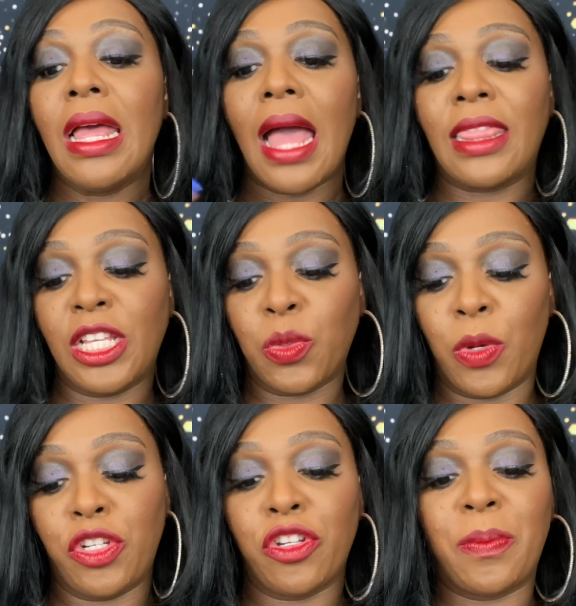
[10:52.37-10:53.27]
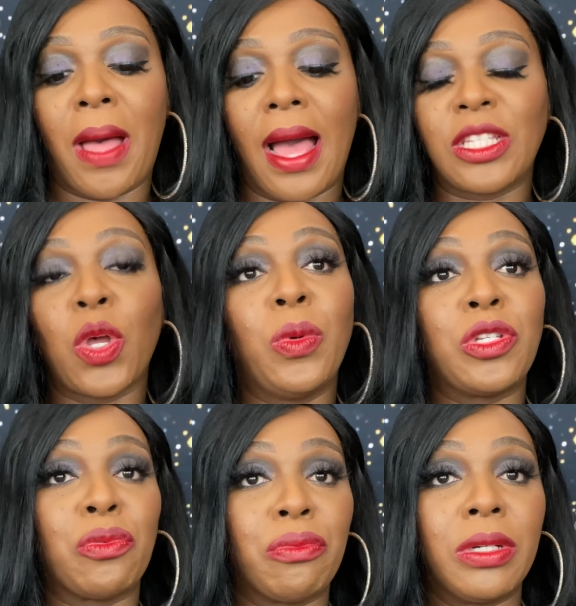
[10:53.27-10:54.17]
this winter's box
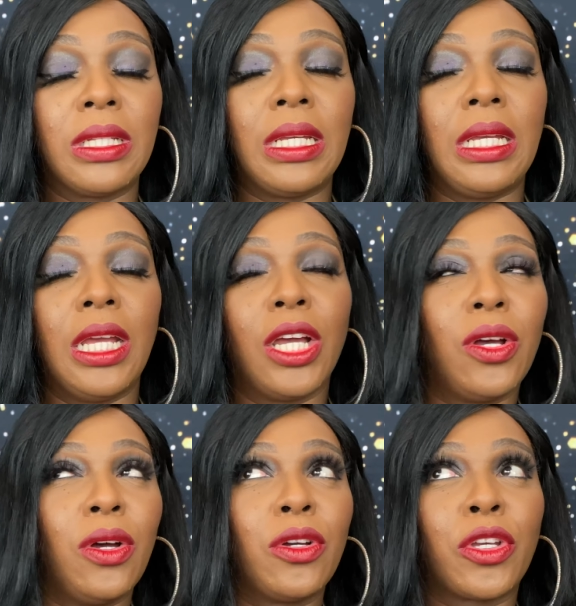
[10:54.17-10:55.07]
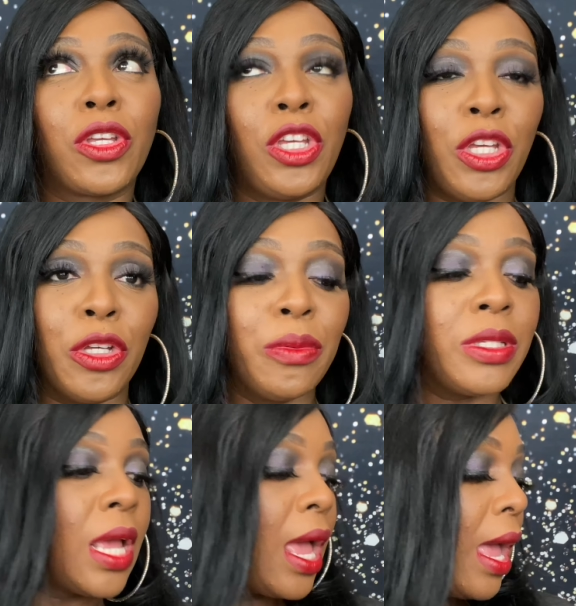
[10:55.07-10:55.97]
was really
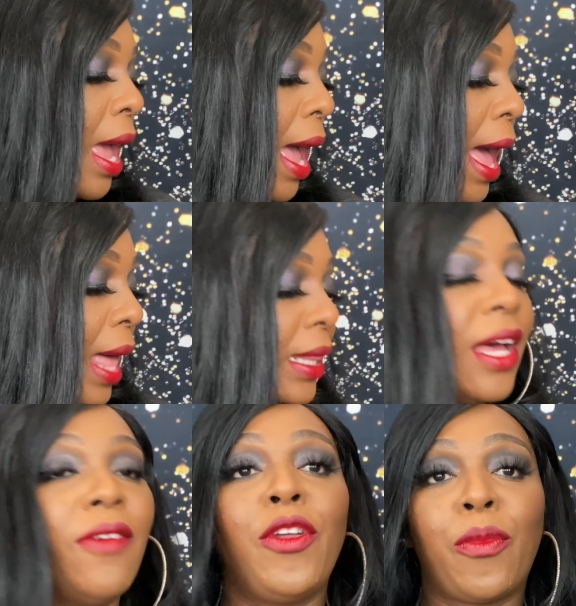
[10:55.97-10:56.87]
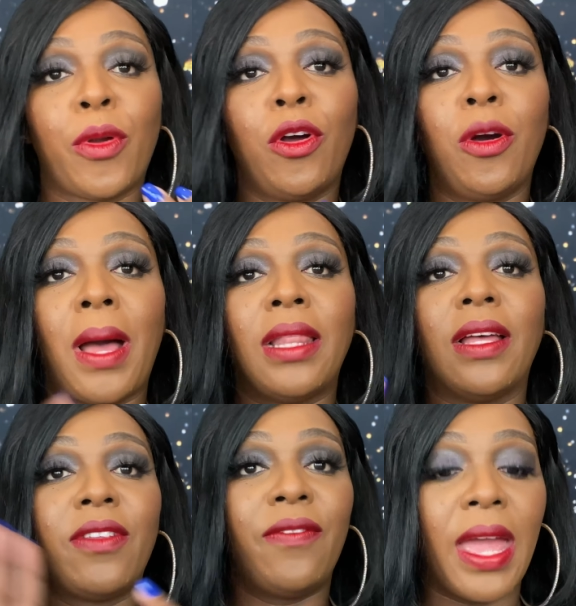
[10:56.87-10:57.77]
cute. I love the robe. I
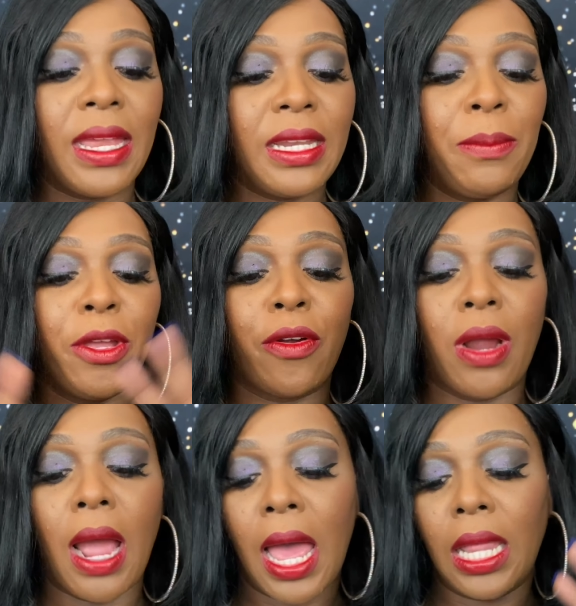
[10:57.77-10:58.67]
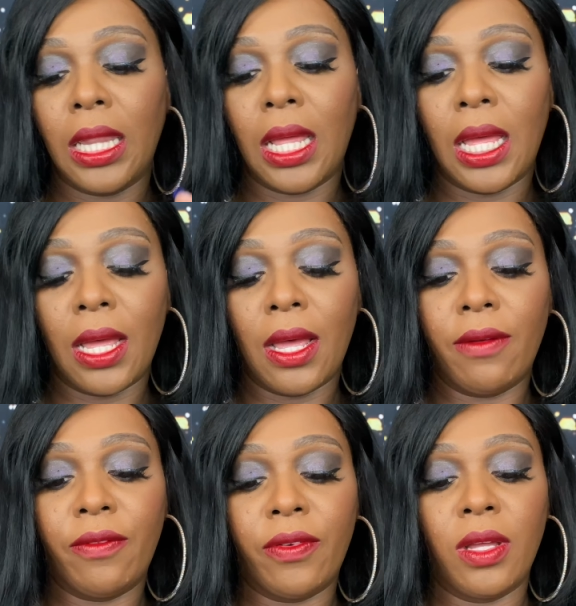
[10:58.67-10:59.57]
love the vanity mirror. I
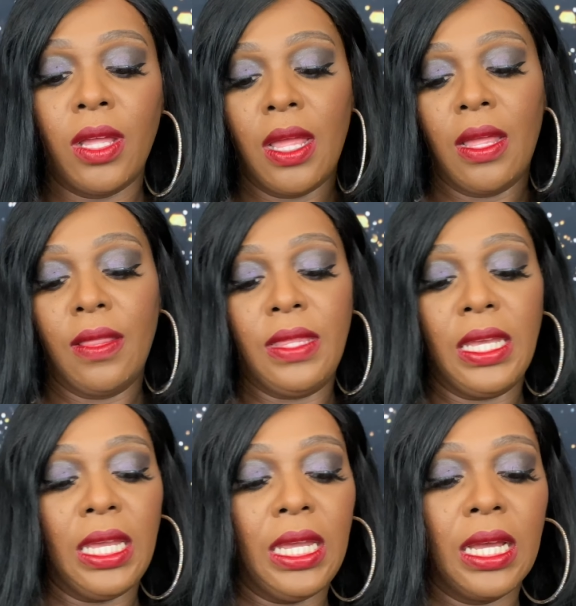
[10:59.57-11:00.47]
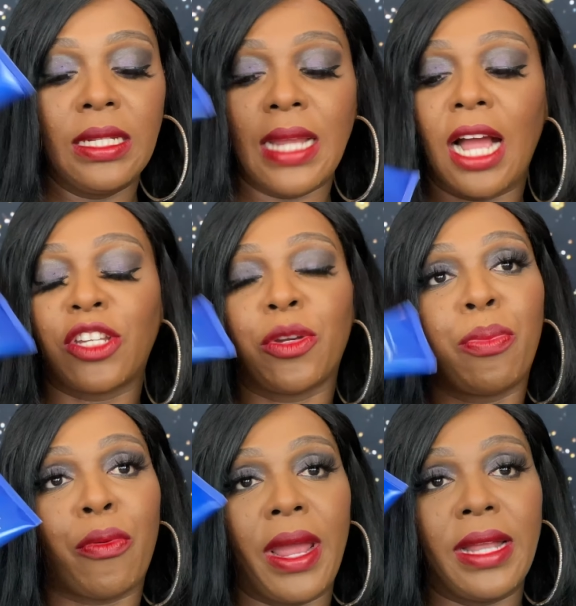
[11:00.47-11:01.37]
love the Dr.
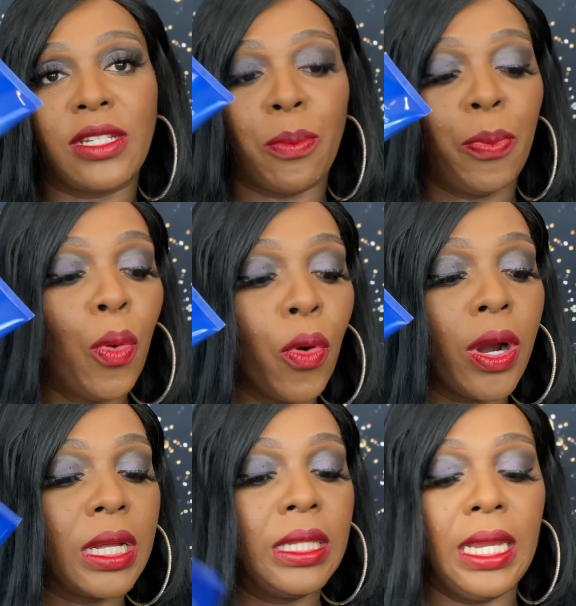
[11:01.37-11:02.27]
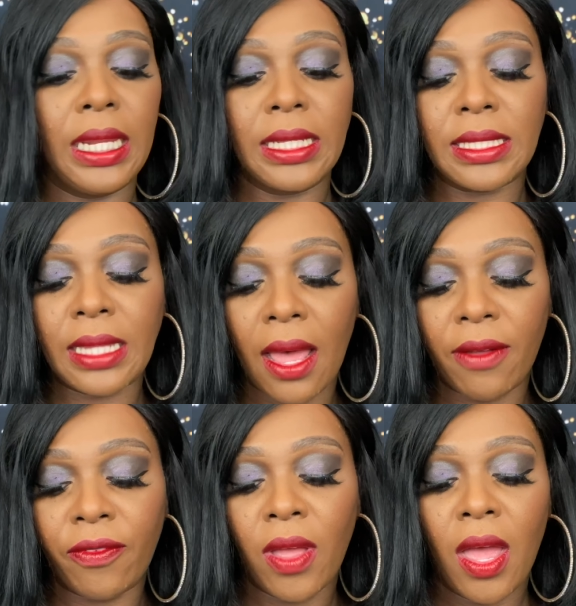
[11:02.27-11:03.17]
Brandt pore cleaning
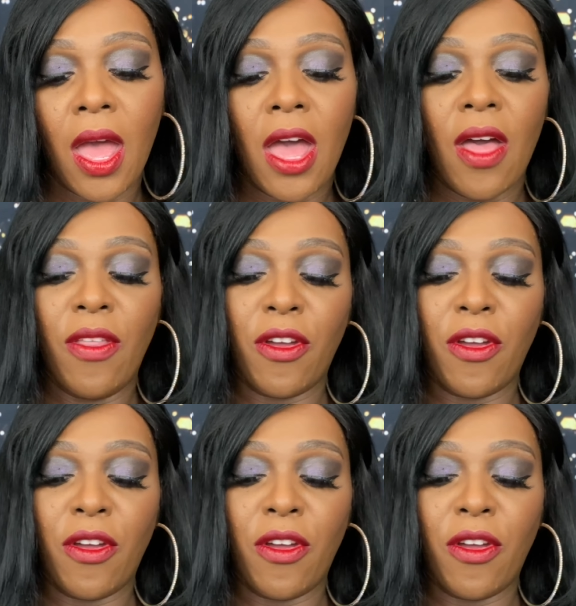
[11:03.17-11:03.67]
stuff. The